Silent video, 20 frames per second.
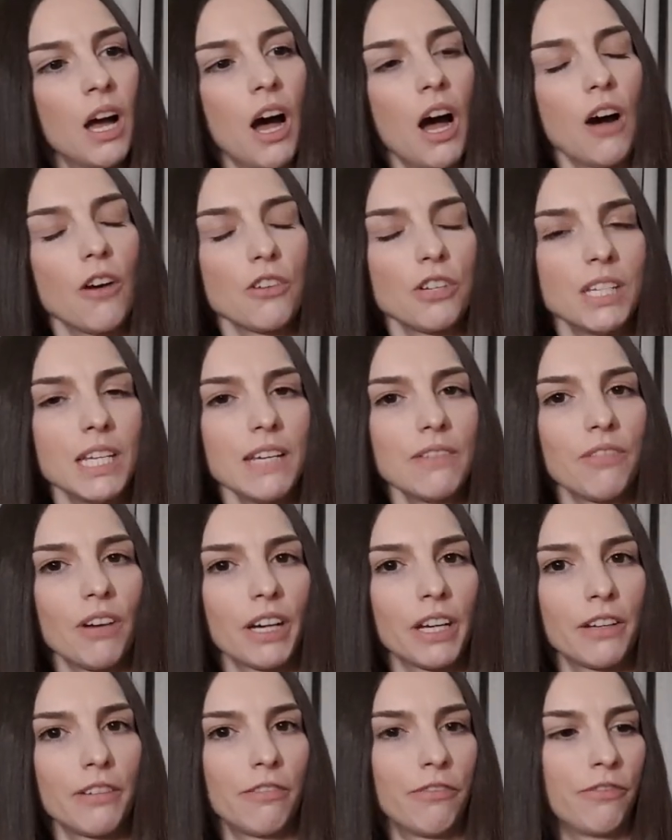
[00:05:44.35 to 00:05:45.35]
I'll see if I
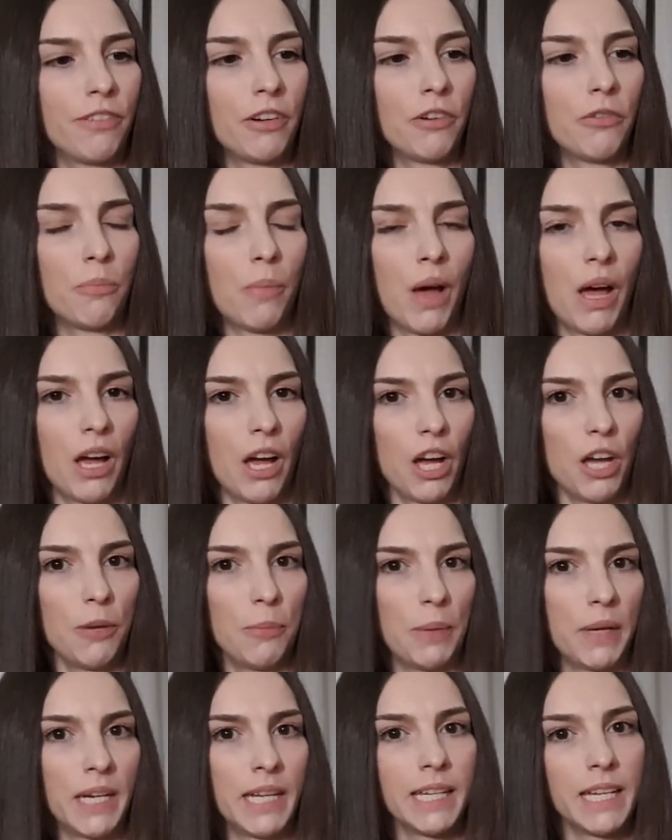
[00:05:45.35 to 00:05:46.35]
can film her
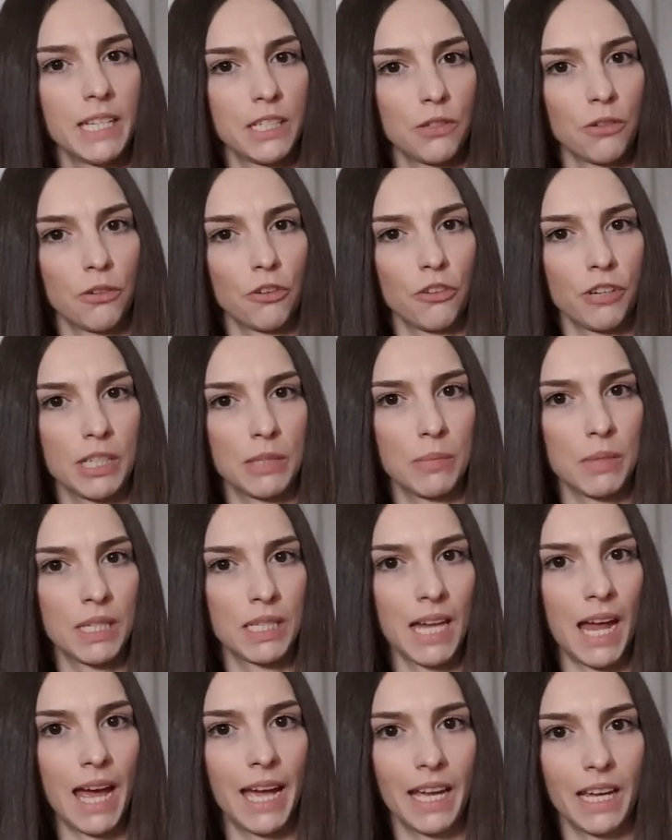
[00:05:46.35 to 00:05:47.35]
opening this on Christmas
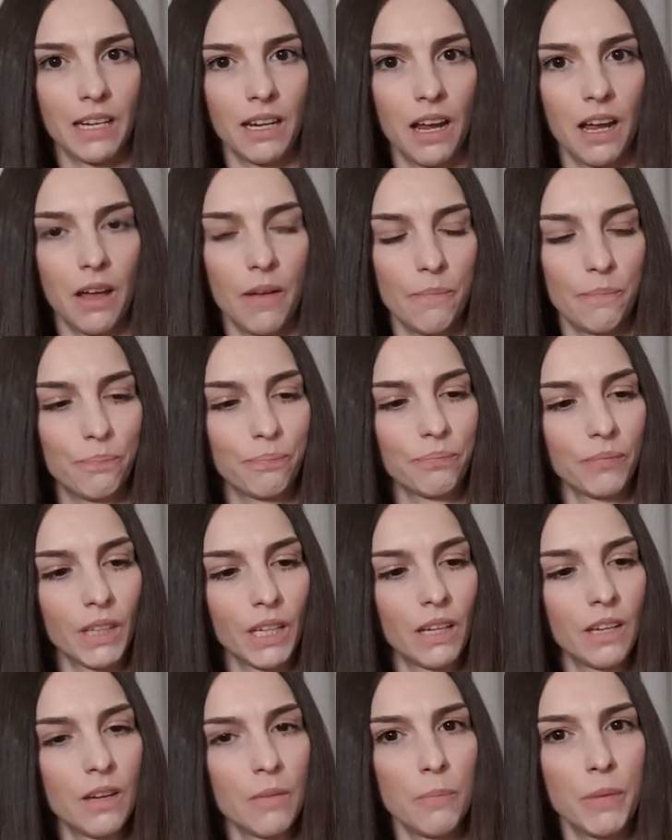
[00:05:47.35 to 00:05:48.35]
Day and um,
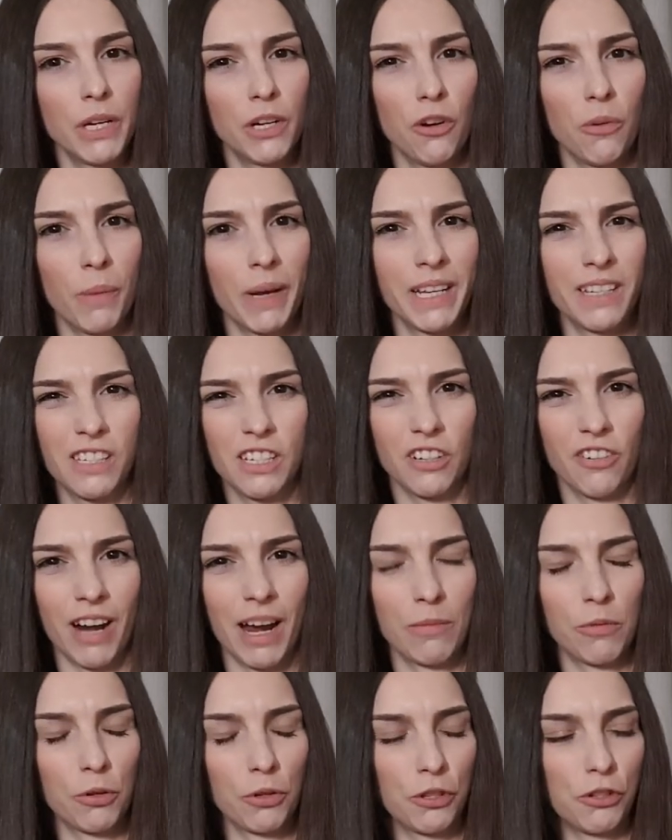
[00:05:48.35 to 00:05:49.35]
put it on my
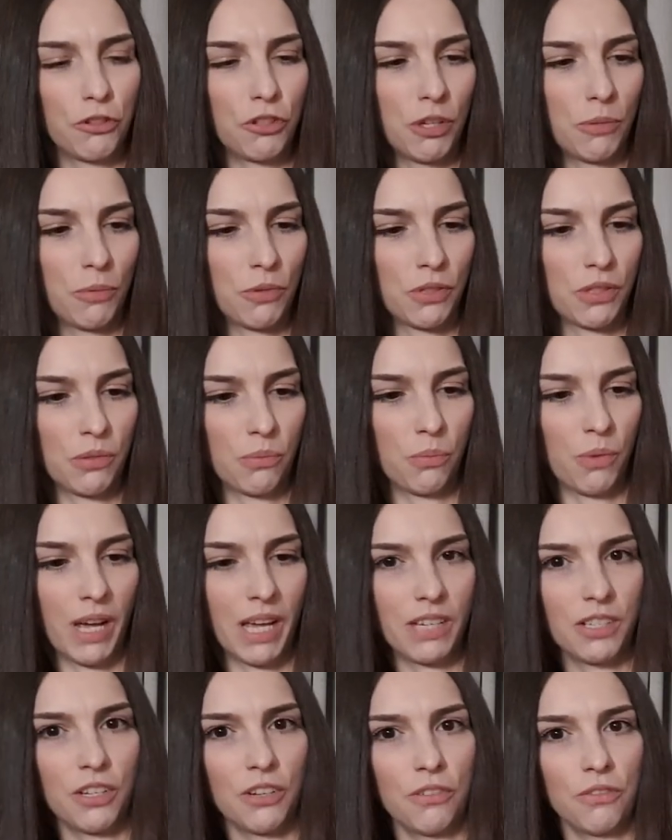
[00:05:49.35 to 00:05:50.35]
Instagram or YouTube or
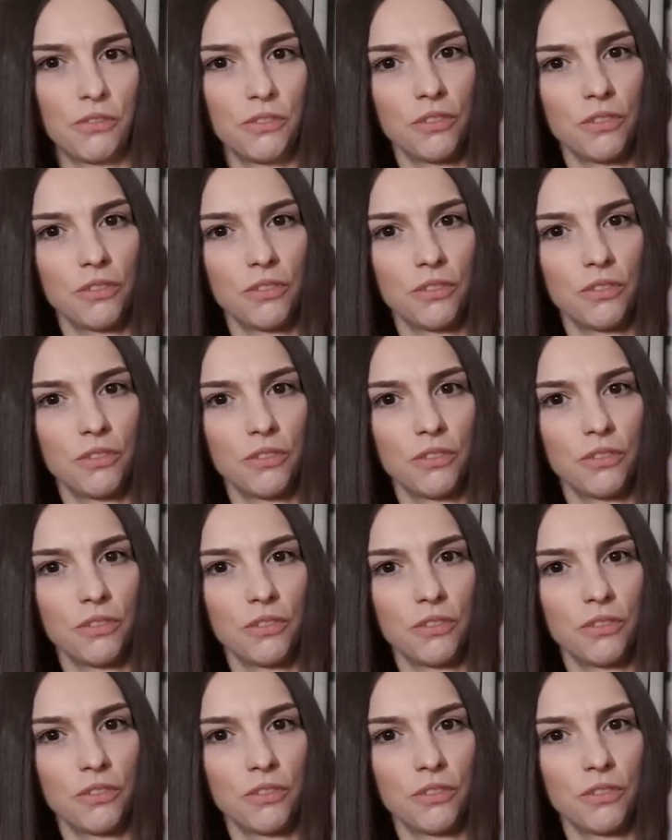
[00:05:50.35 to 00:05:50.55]
somewhere so